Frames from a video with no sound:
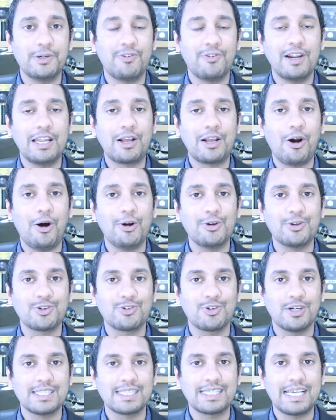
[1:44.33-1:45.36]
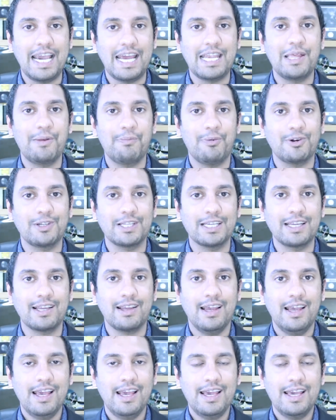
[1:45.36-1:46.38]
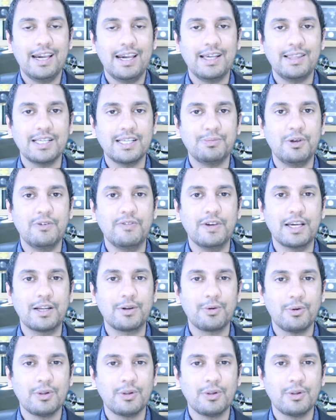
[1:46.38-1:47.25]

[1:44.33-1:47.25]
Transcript: You really can't trust anybody in this movie, and